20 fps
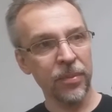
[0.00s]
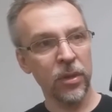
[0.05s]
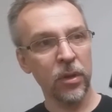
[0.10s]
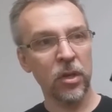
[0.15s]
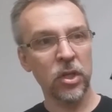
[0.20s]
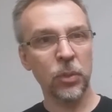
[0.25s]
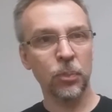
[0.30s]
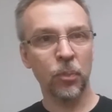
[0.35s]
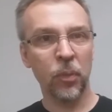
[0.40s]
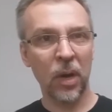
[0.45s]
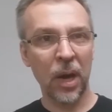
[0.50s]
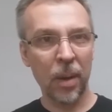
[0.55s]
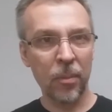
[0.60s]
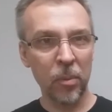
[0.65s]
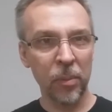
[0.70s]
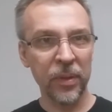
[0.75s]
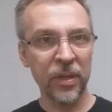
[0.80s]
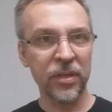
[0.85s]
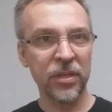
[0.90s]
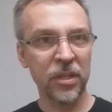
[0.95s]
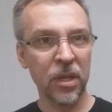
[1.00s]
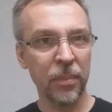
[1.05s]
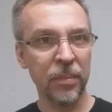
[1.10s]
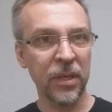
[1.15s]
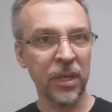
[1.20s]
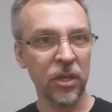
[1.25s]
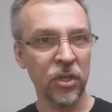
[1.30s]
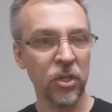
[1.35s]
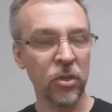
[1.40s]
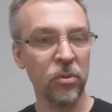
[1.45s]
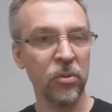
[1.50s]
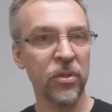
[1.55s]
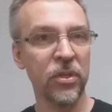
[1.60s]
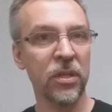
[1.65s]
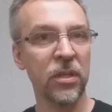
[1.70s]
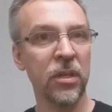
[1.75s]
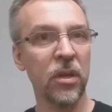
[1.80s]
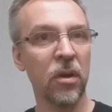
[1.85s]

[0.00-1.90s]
There's probably some issues.